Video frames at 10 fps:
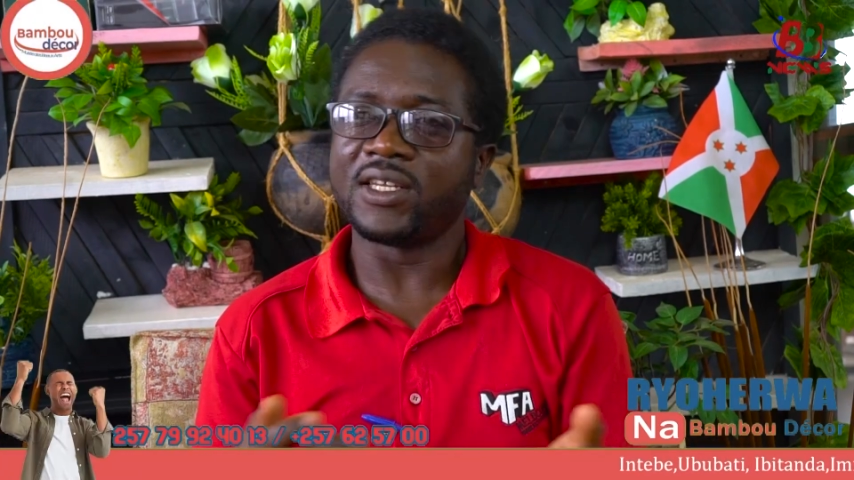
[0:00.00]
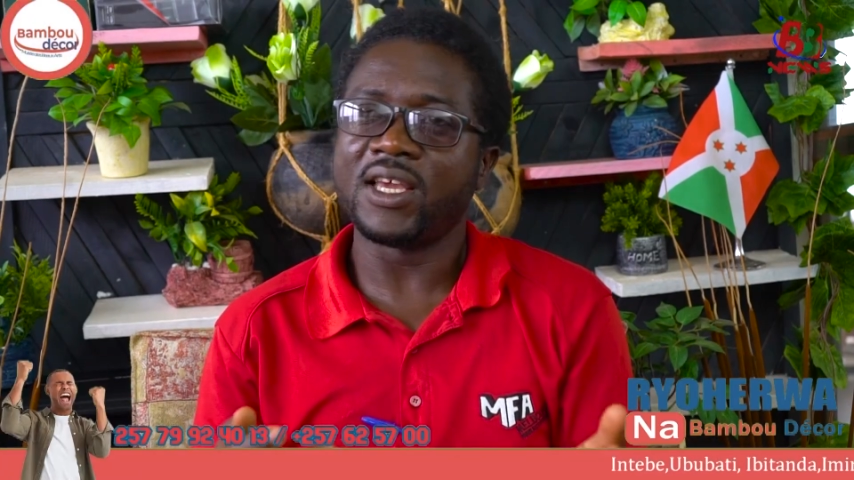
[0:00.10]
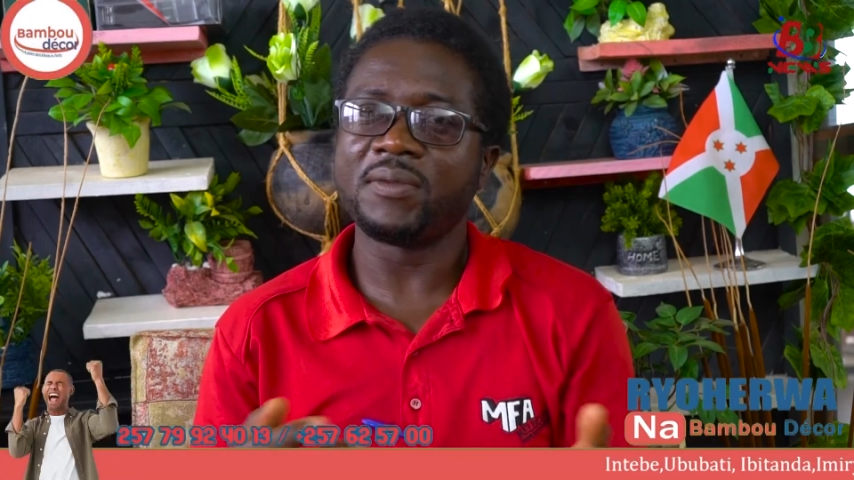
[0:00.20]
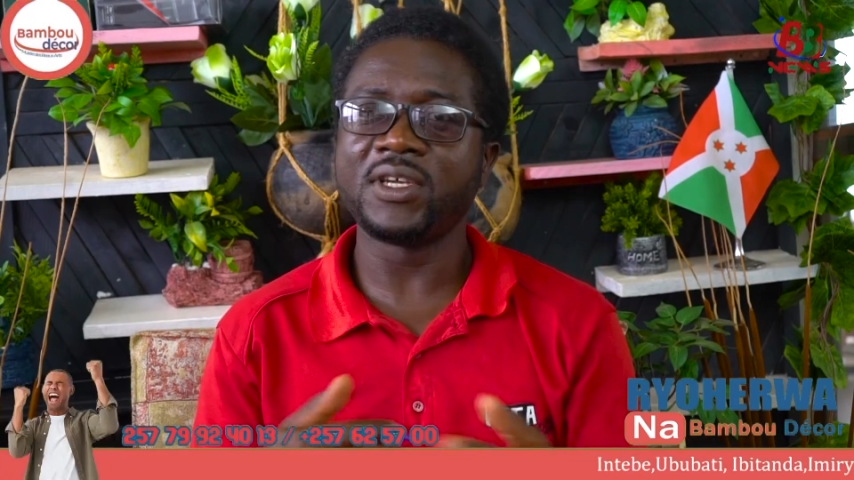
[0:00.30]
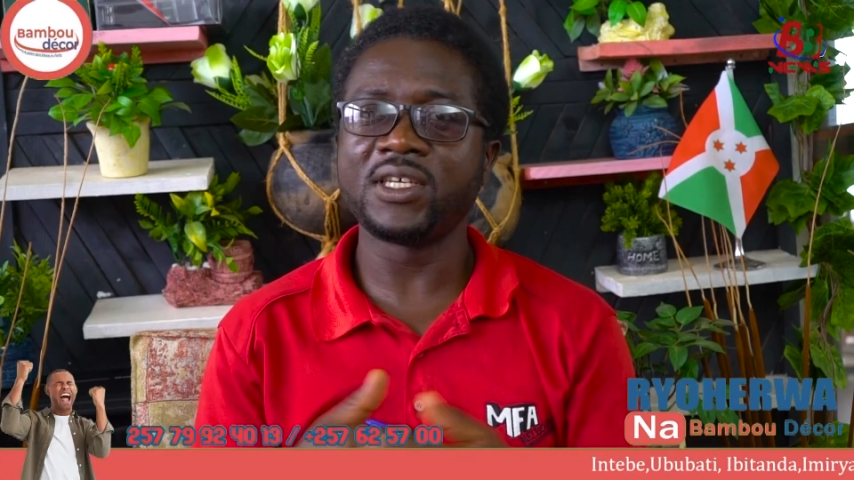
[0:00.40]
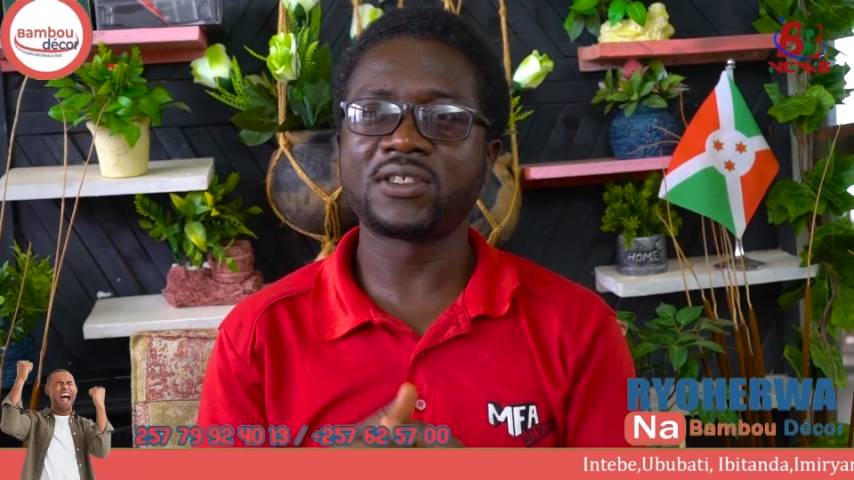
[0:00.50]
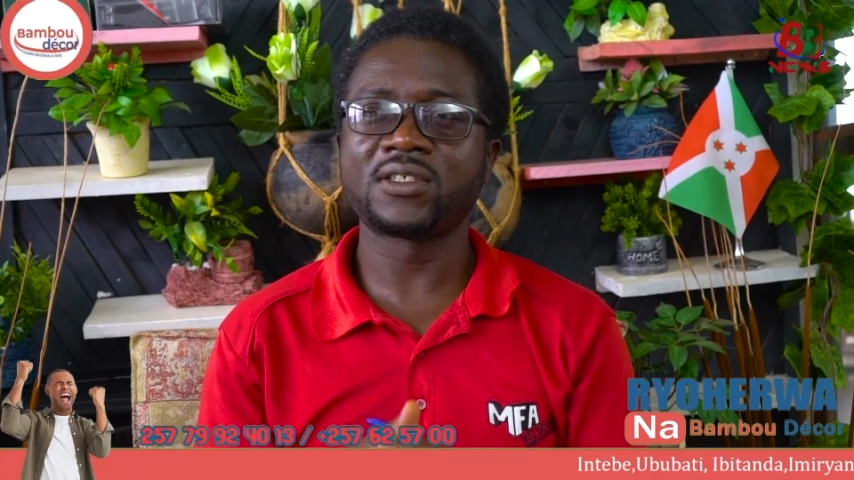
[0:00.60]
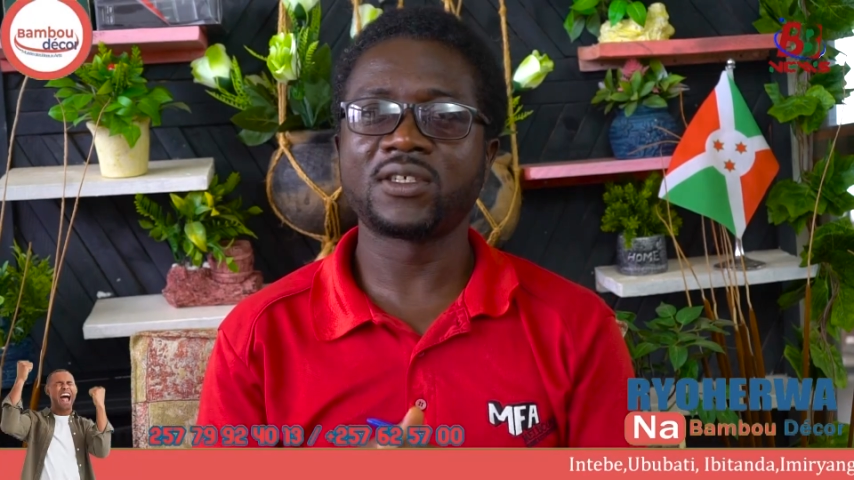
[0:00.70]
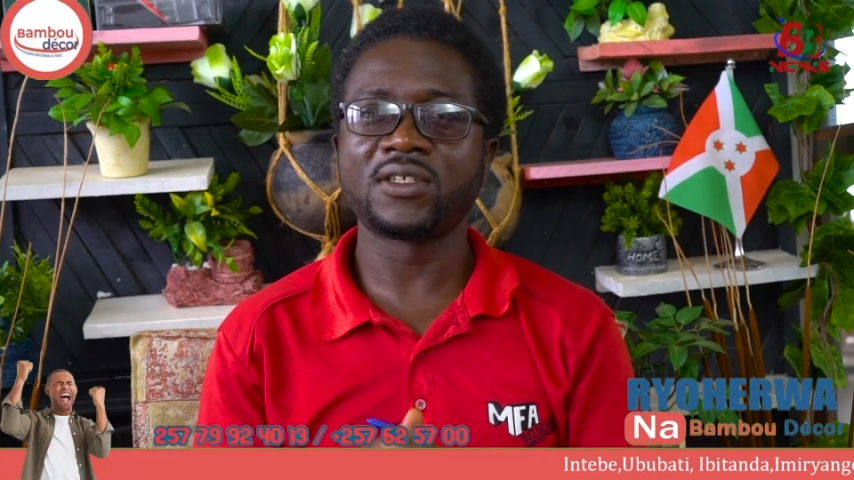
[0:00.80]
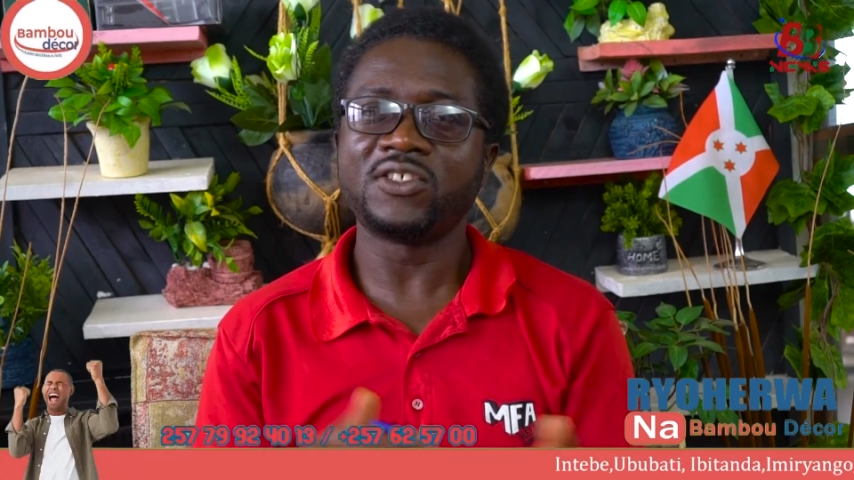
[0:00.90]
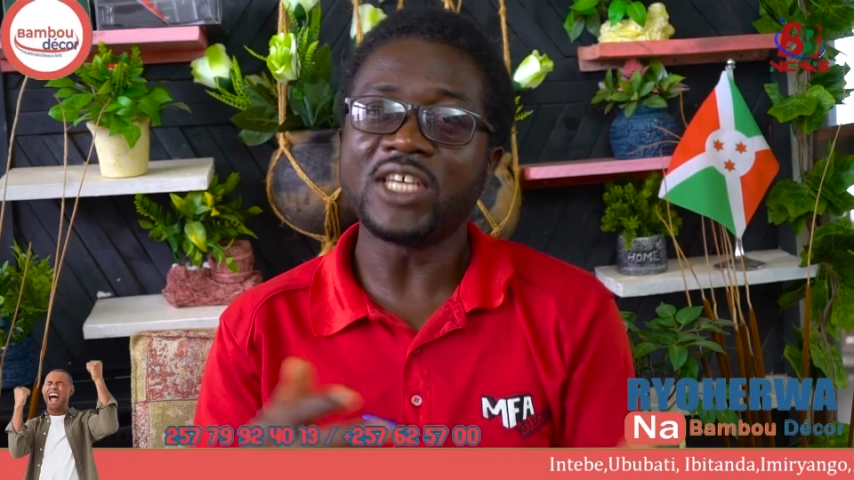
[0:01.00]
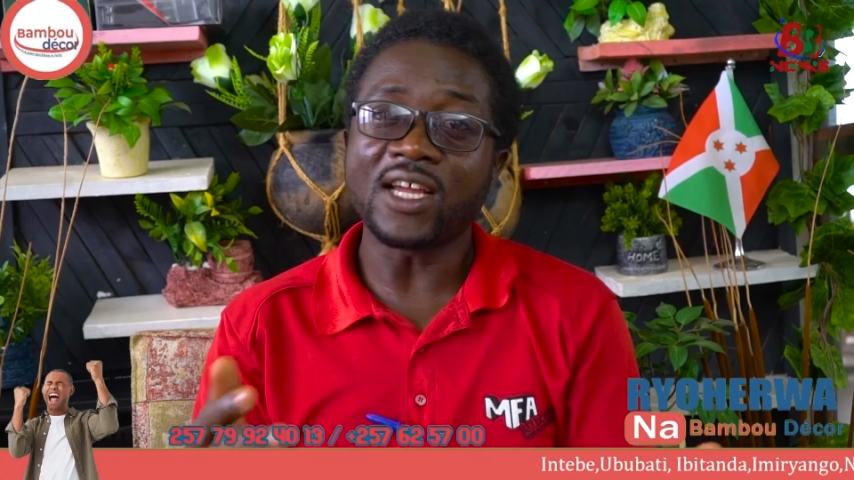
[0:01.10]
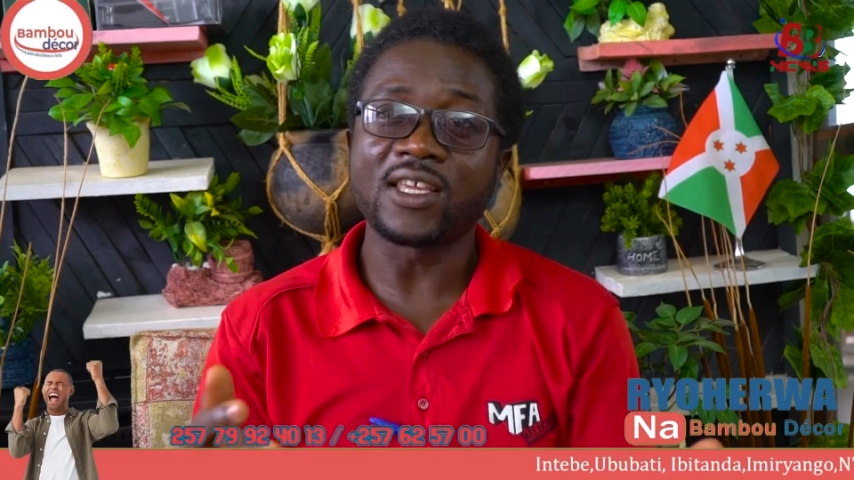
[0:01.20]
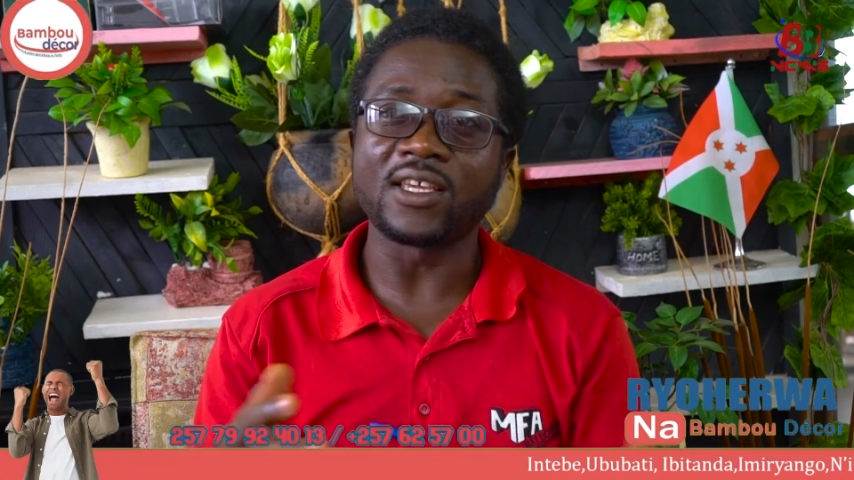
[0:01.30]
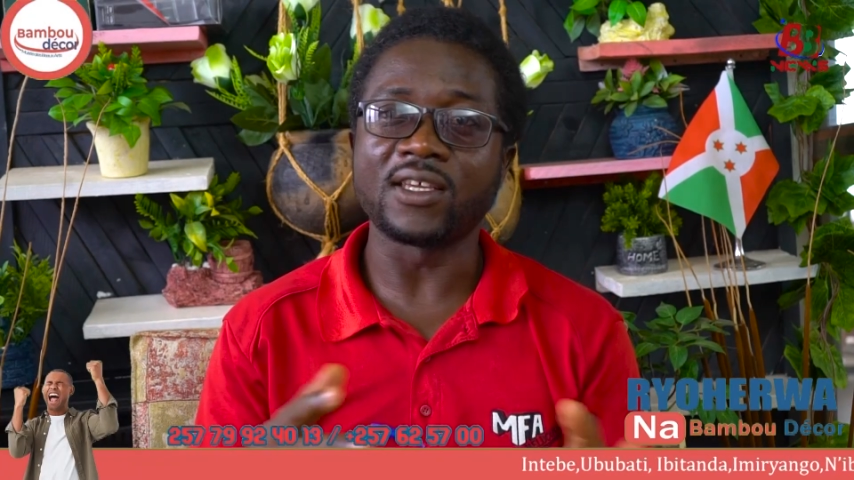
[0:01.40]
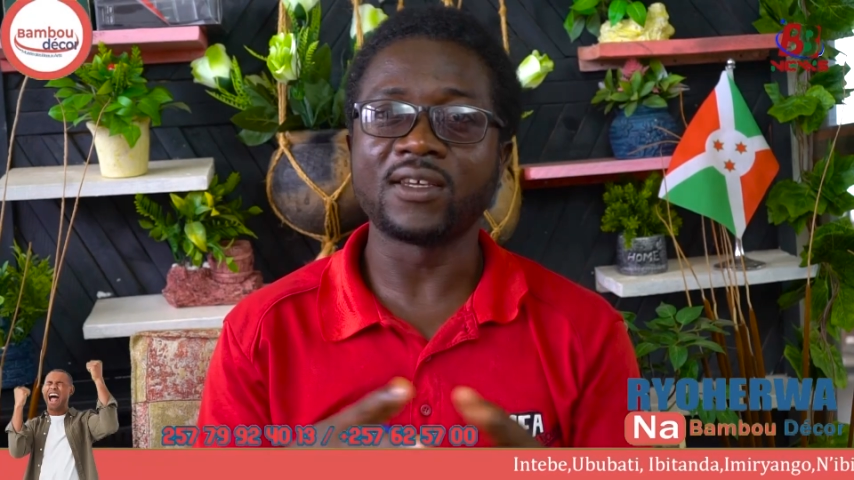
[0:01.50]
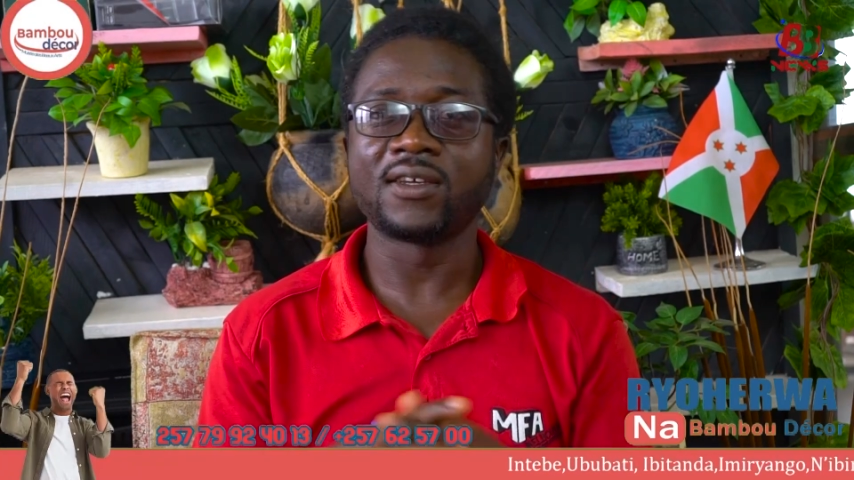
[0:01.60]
name is Jackie.